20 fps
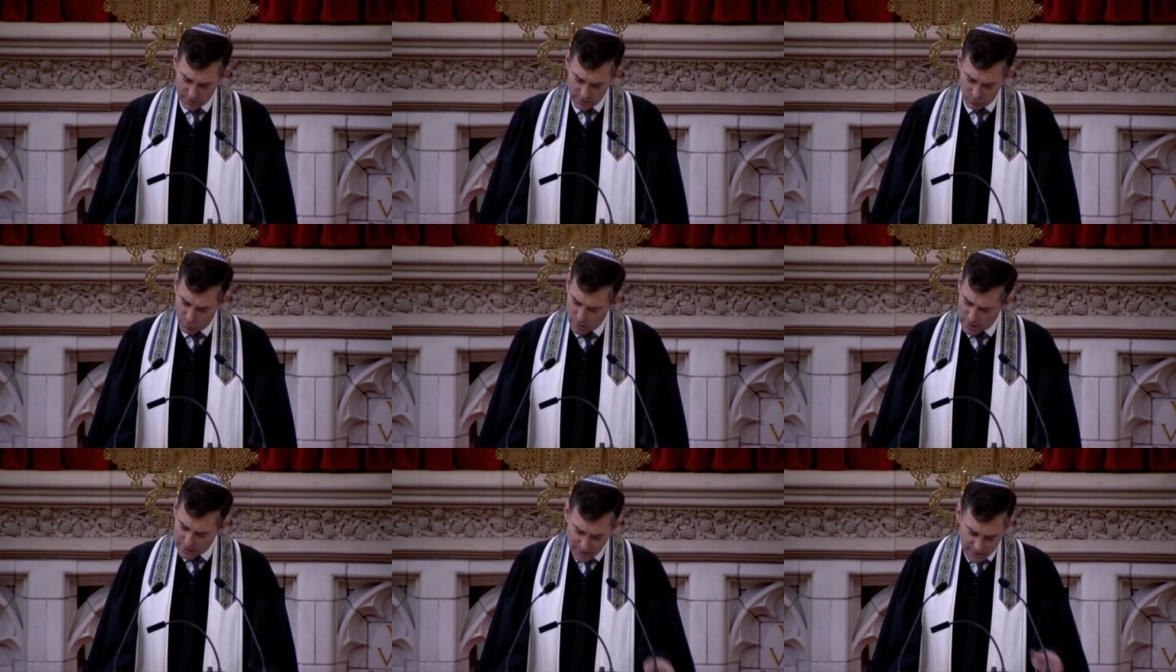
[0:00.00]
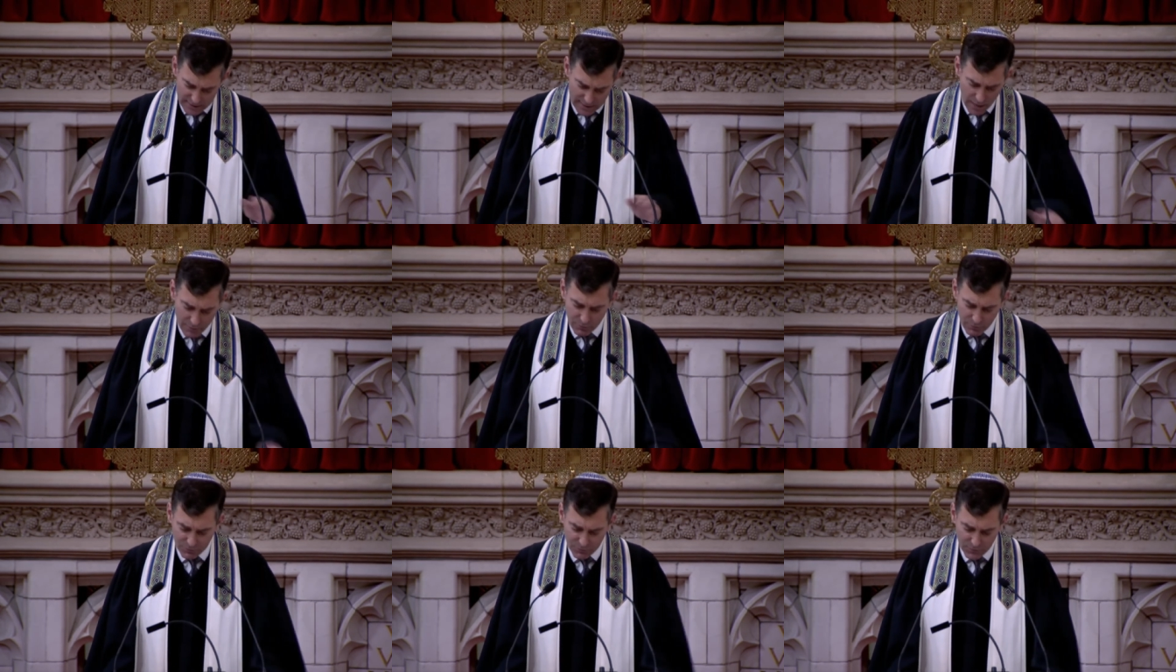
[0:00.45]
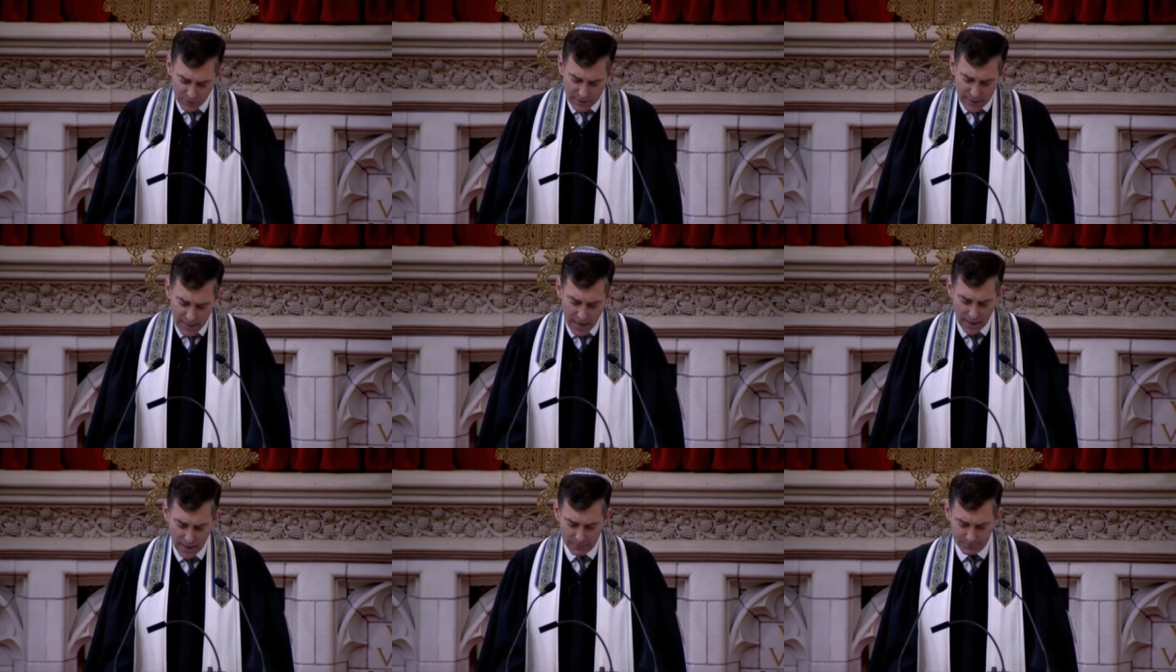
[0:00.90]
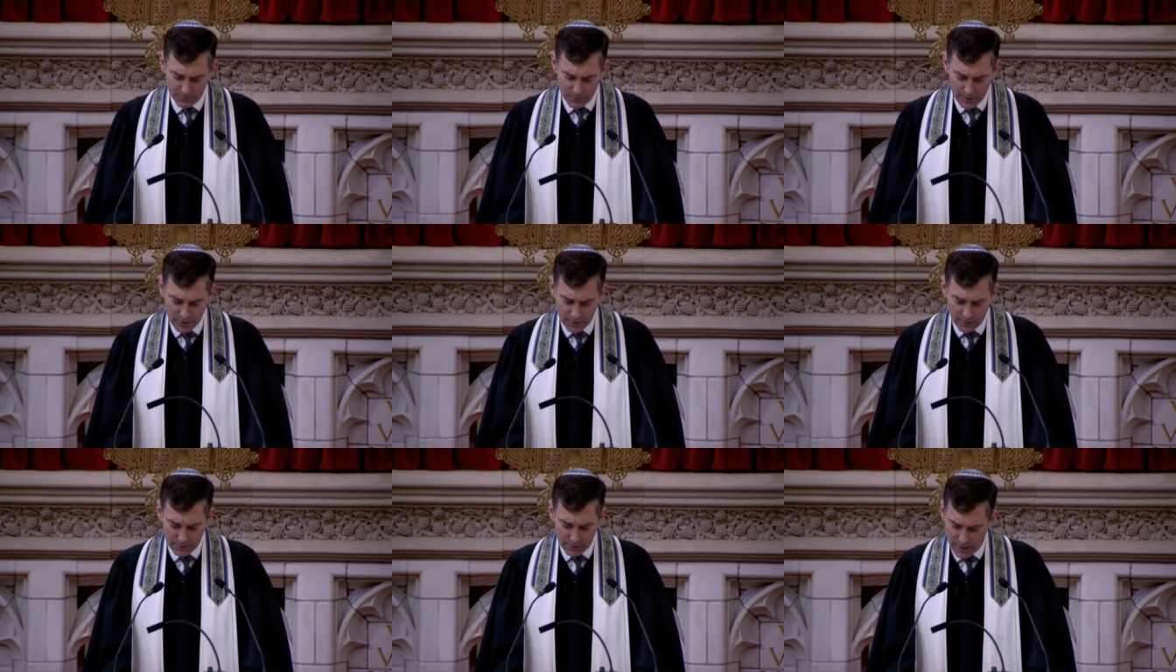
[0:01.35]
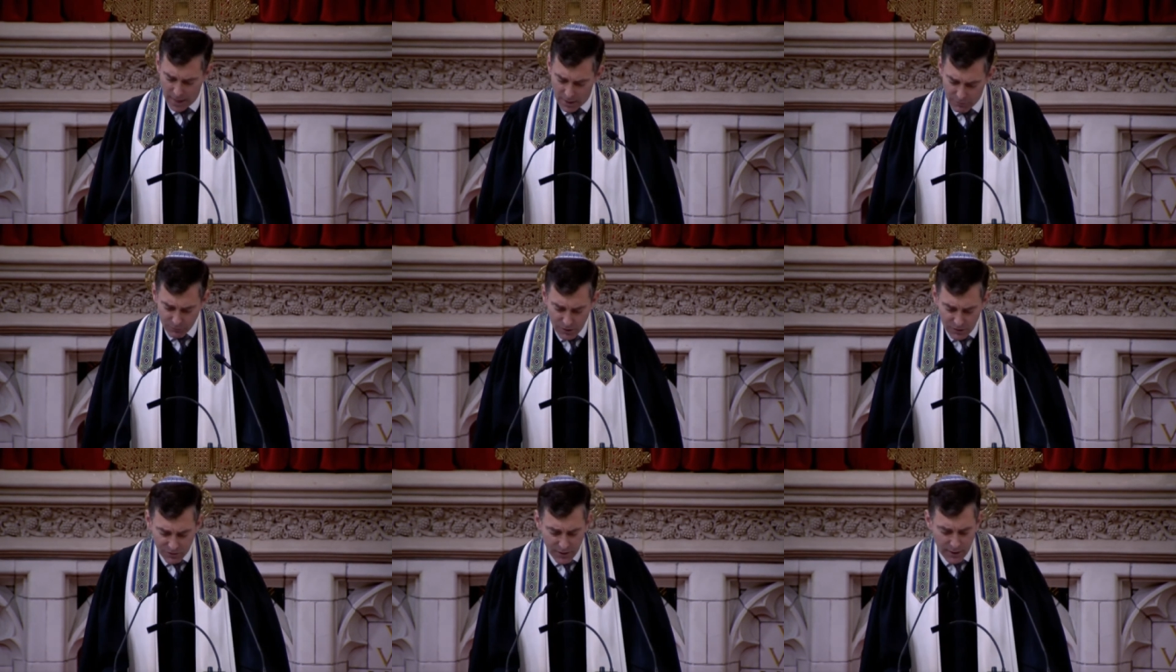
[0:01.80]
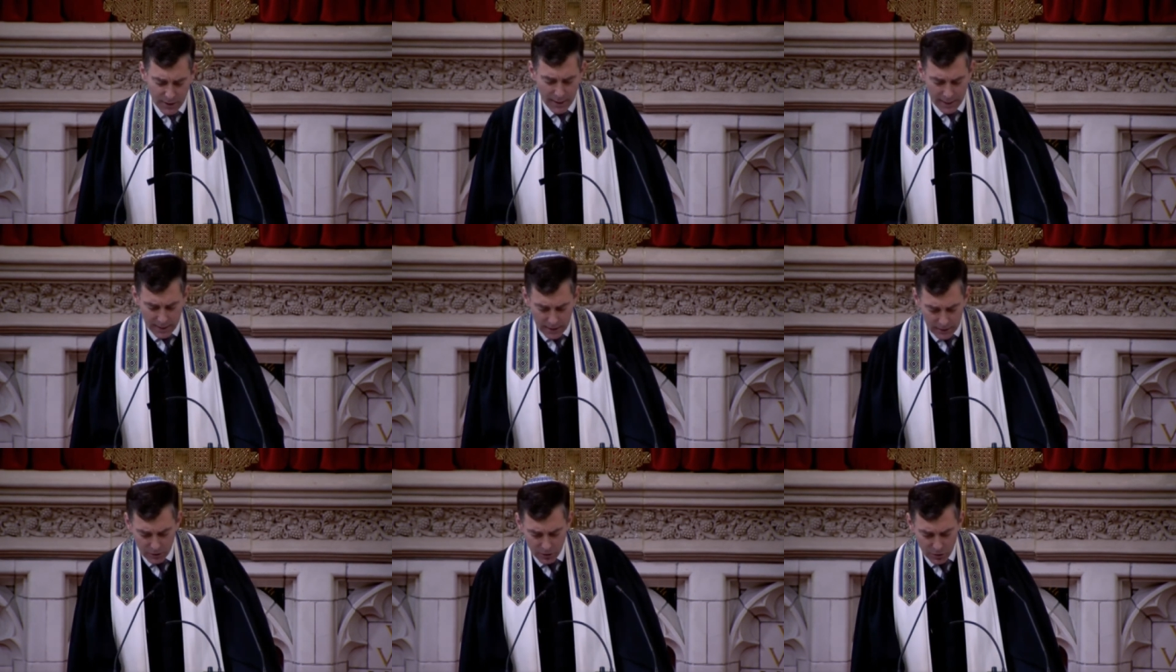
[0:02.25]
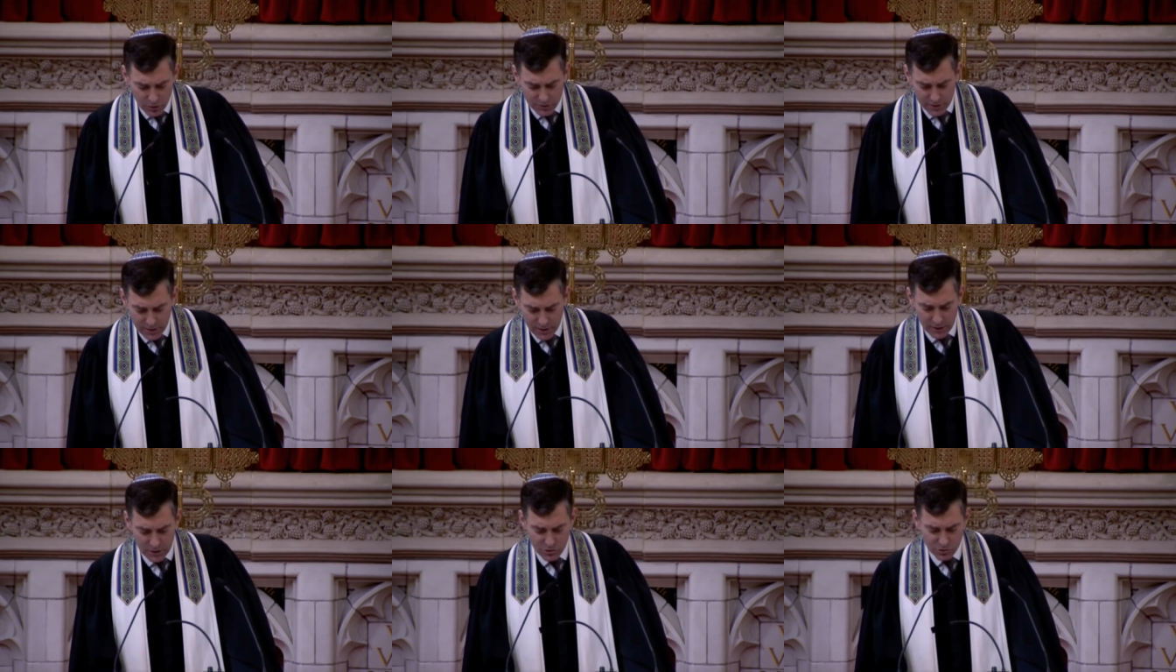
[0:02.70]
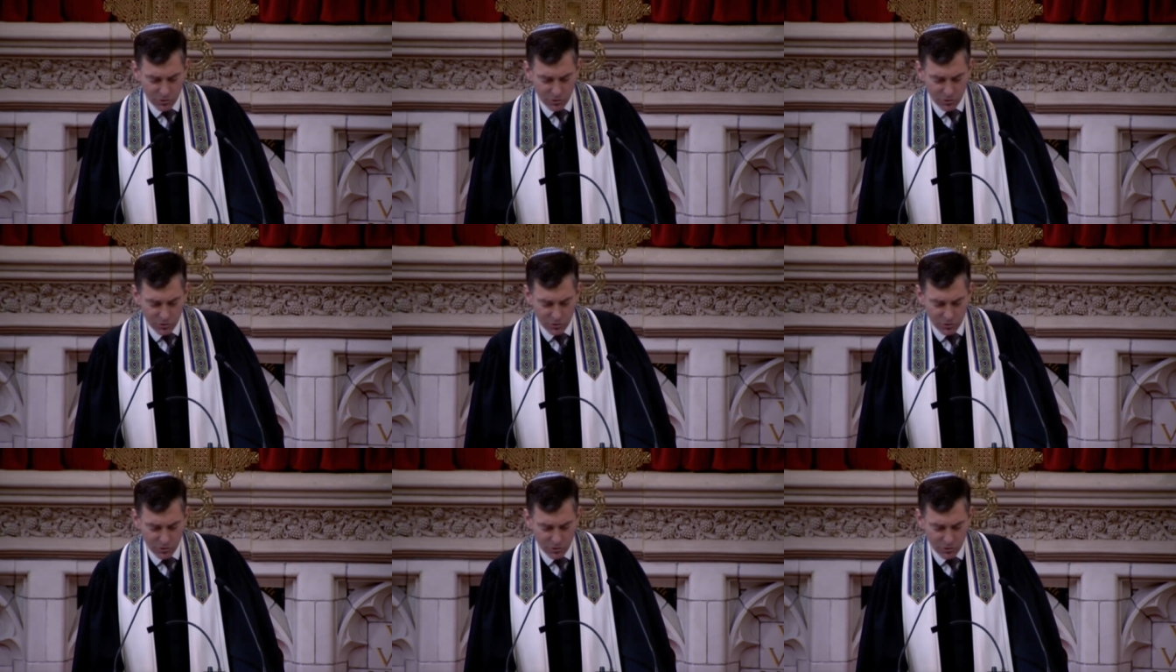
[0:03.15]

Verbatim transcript: We can never forget that everything Hitler did in